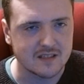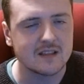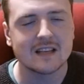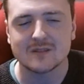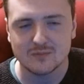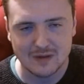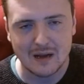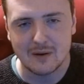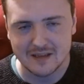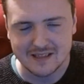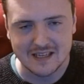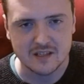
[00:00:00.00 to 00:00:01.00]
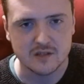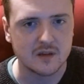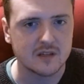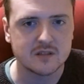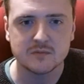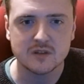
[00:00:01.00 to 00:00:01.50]
that's how I tend to do it.
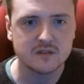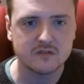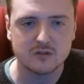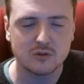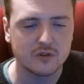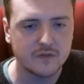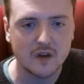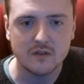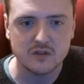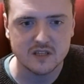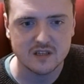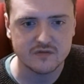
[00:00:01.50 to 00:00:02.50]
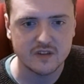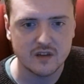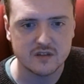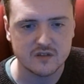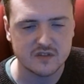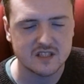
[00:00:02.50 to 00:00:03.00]
I sometimes record 5 or 6
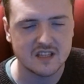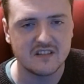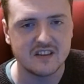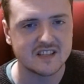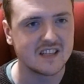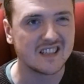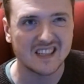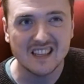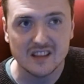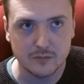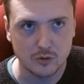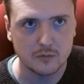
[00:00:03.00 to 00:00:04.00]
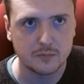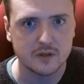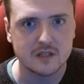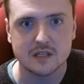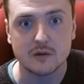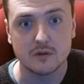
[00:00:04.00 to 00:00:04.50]
videos of a series, then delete them all
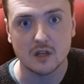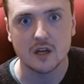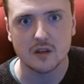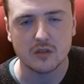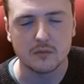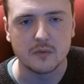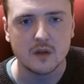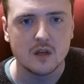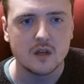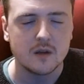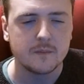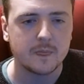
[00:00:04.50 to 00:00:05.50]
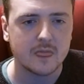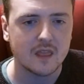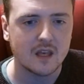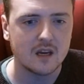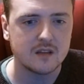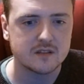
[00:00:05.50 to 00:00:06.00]
because I don't like them.
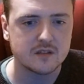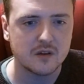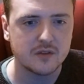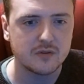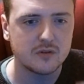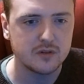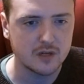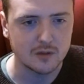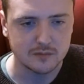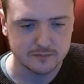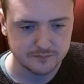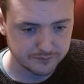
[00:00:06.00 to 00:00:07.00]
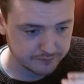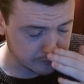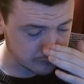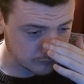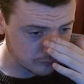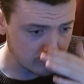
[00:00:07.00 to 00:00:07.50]
And so I thought, no,
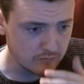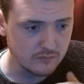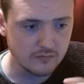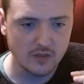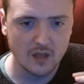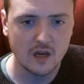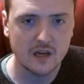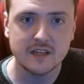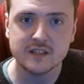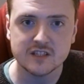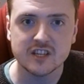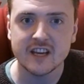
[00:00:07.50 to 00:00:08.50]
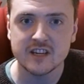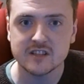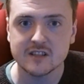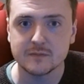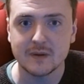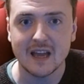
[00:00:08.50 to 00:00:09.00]
I need to change
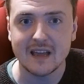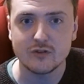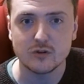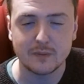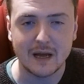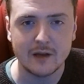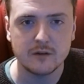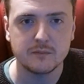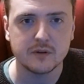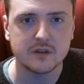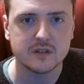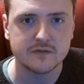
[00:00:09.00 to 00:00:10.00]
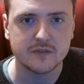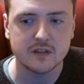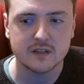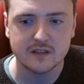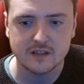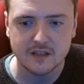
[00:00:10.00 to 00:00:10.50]
this behavioural pattern, because if
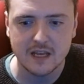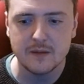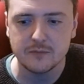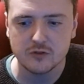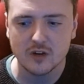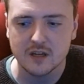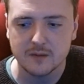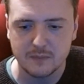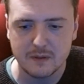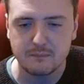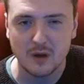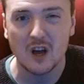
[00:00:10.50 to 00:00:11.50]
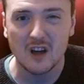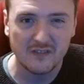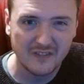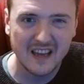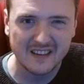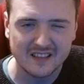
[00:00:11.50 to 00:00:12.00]
I keep trying to be
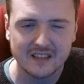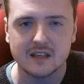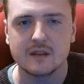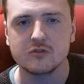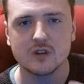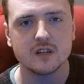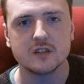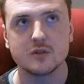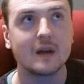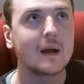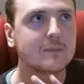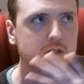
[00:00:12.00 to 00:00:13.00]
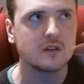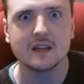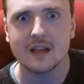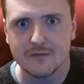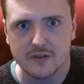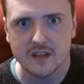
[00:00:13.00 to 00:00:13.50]
perfect, keep trying to do
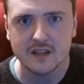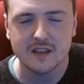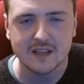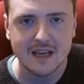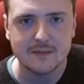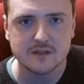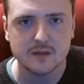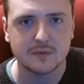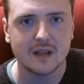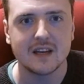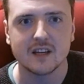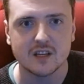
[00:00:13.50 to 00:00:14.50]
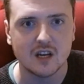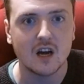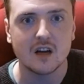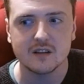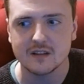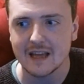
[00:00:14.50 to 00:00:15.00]
absolutely everything in the games I play, and I
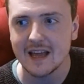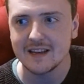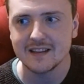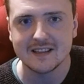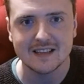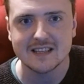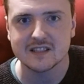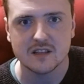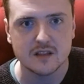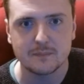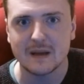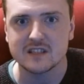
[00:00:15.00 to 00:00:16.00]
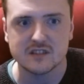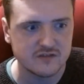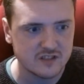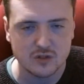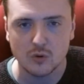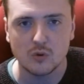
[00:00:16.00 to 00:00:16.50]
can't get anything less than the
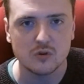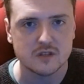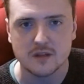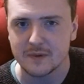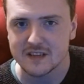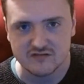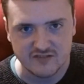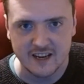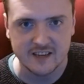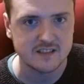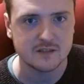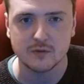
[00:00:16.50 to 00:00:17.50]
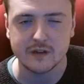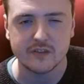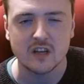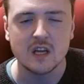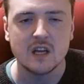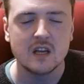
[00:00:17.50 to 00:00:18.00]
best scores and the best ranks and
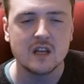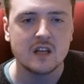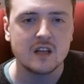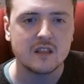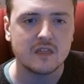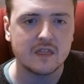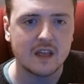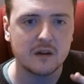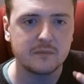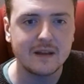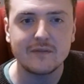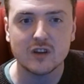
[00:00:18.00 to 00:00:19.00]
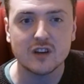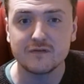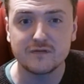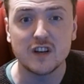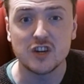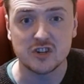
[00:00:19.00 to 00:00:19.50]
whatever, then I'm never going to
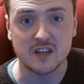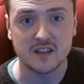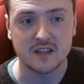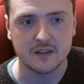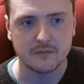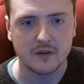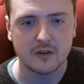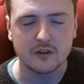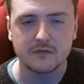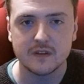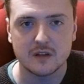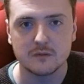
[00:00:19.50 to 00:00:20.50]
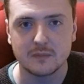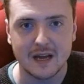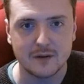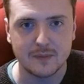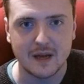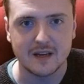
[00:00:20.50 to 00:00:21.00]
finish anything. I'm going to feel
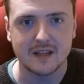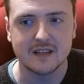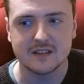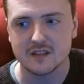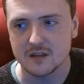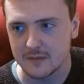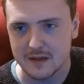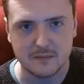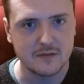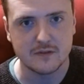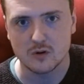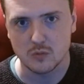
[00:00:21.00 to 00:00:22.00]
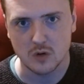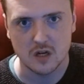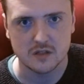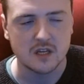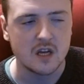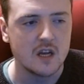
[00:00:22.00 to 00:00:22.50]
bad about it, it's going to make me feel
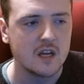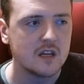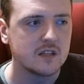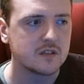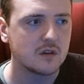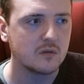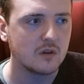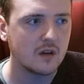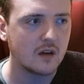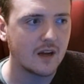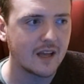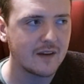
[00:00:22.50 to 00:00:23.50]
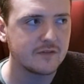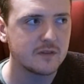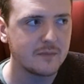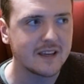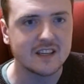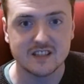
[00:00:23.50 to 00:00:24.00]
worse. So I have to
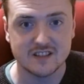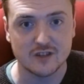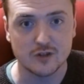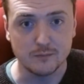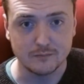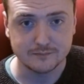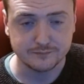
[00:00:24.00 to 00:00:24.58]
make a decision.